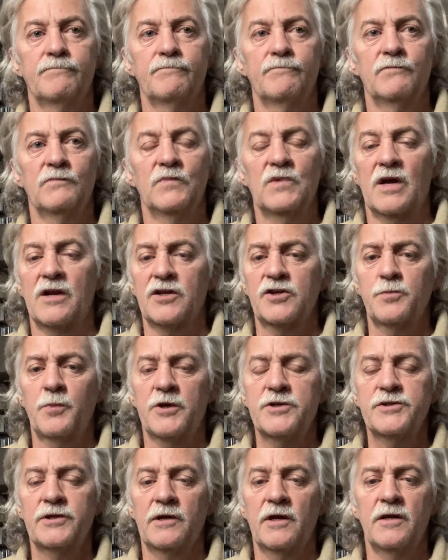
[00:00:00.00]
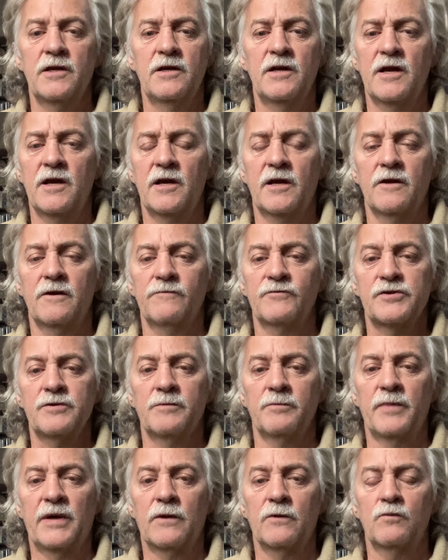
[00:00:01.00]
not expressing any negatives
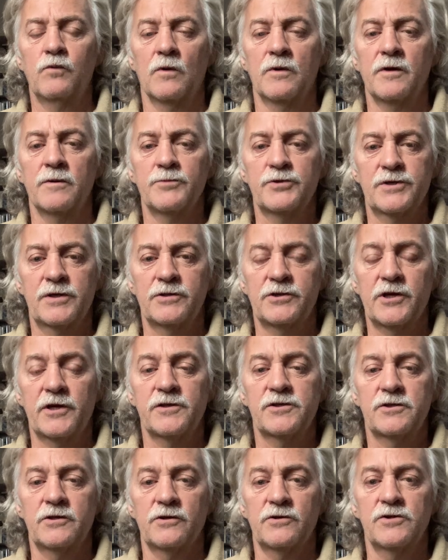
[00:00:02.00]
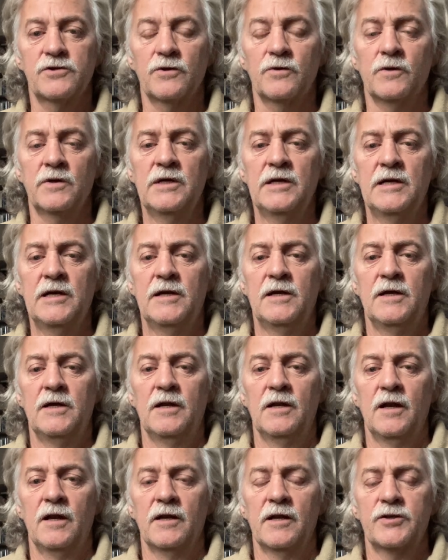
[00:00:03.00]
about what I'm suggesting. So
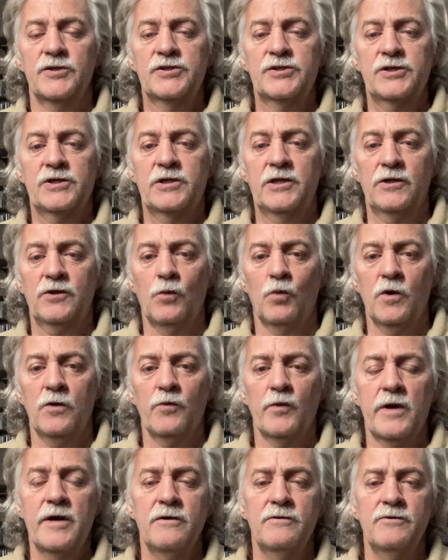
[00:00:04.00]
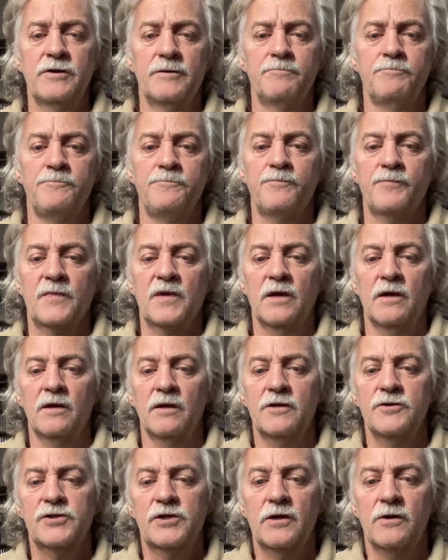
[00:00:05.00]
let's get the word around, and
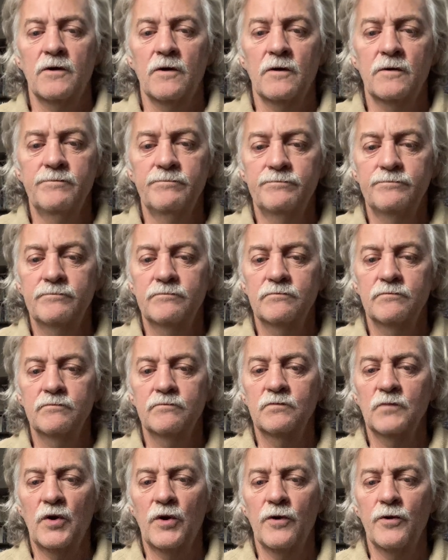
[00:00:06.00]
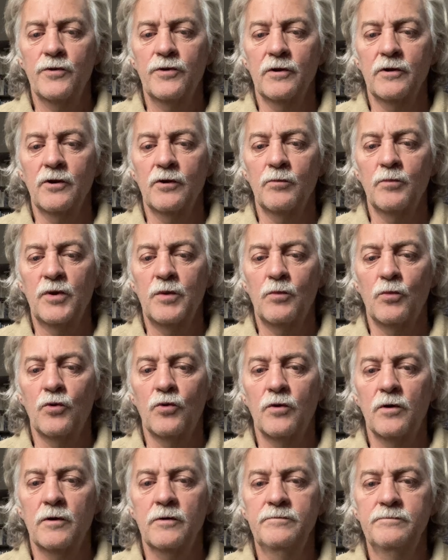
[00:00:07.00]
let's get our Earth a little bit
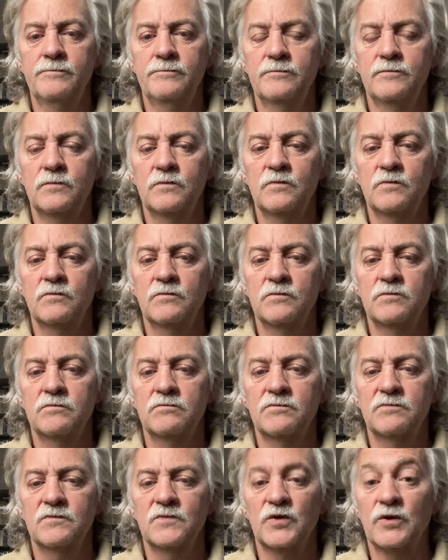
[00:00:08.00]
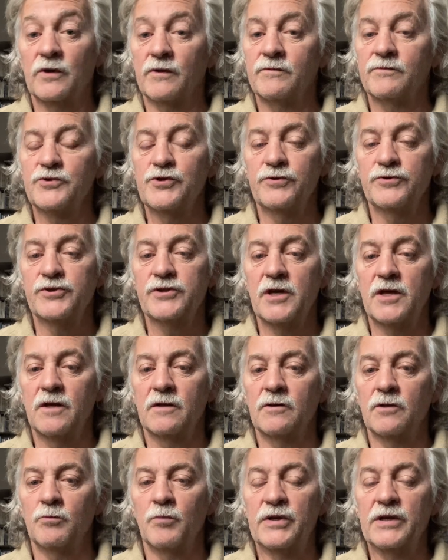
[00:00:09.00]
more, or I should say a
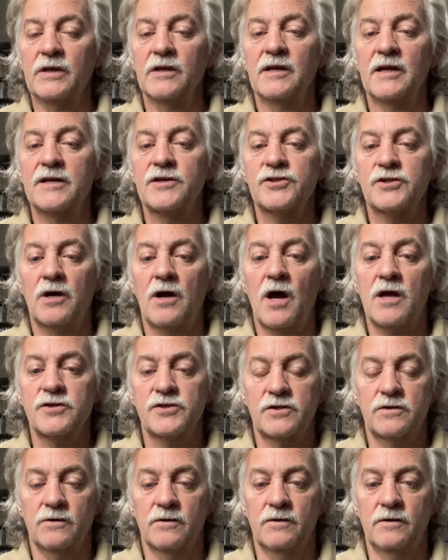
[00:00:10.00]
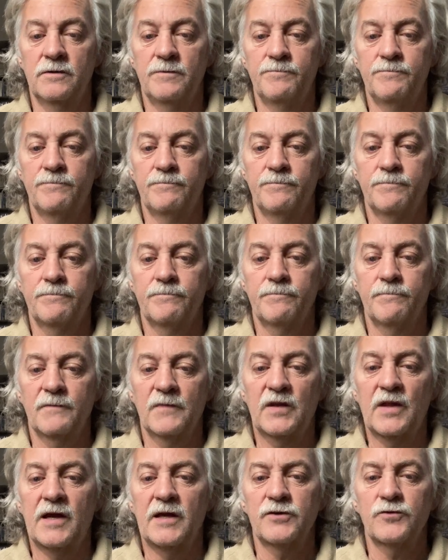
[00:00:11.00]
little bit less hostile.
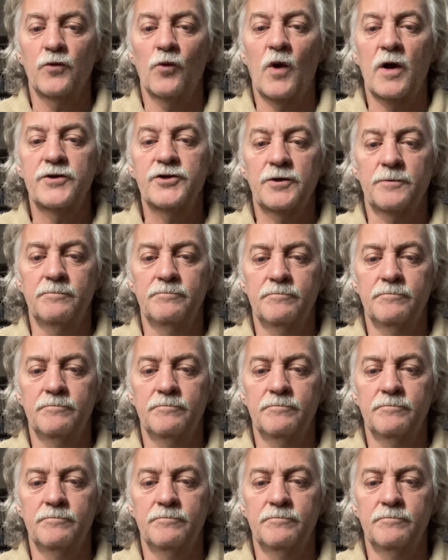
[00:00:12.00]
Thanks for watching.